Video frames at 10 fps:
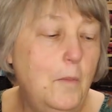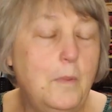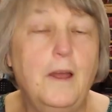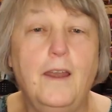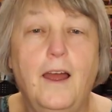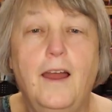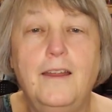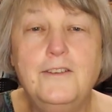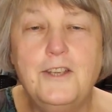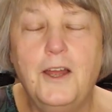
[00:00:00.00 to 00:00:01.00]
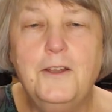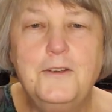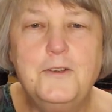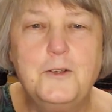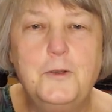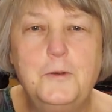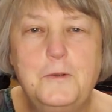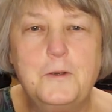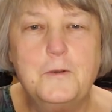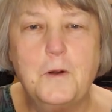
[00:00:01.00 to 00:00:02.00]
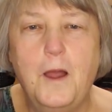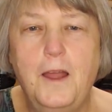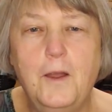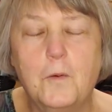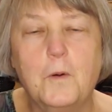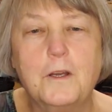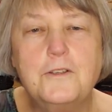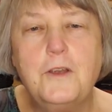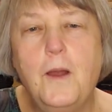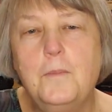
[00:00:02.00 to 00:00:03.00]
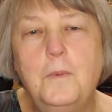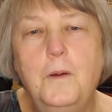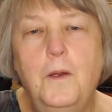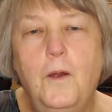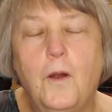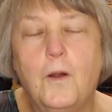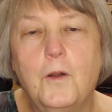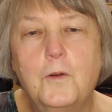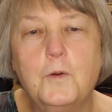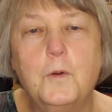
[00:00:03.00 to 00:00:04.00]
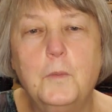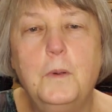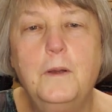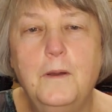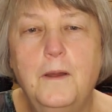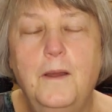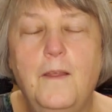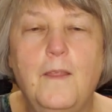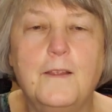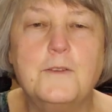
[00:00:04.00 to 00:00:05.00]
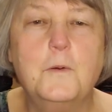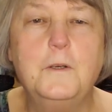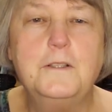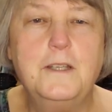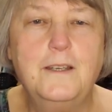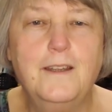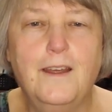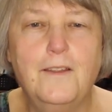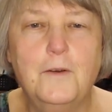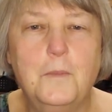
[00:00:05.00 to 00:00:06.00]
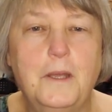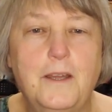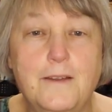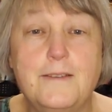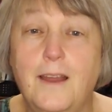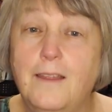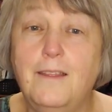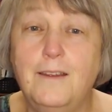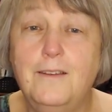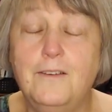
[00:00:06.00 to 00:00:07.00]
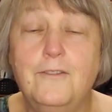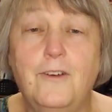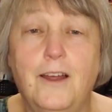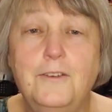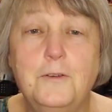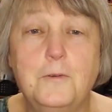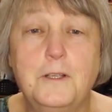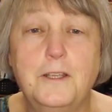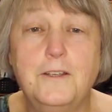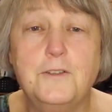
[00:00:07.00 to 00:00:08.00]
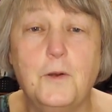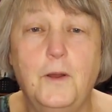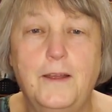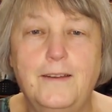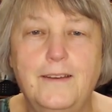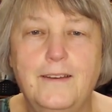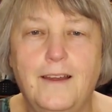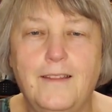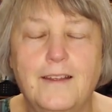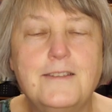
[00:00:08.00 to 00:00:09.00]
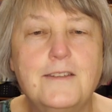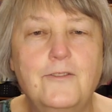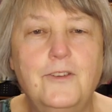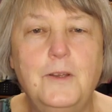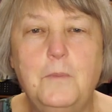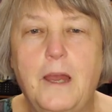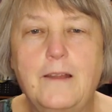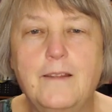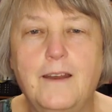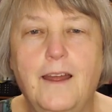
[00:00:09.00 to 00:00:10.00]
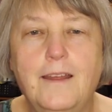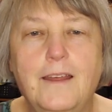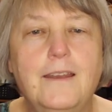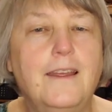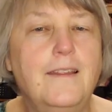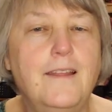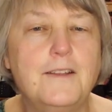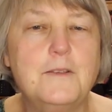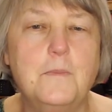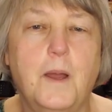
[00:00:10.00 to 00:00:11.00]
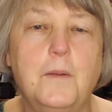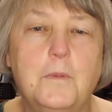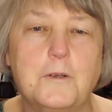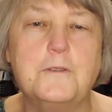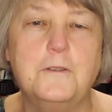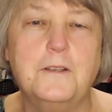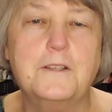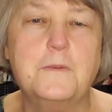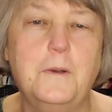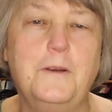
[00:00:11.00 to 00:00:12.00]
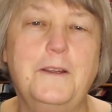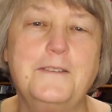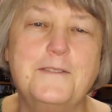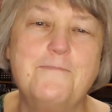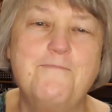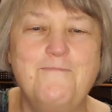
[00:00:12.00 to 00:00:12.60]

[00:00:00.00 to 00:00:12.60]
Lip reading: But I challenge you to try a workshop or a group that's quilting together, because I think you'll find you really enjoy it. That's the feedback that I get, and that's my personal experience.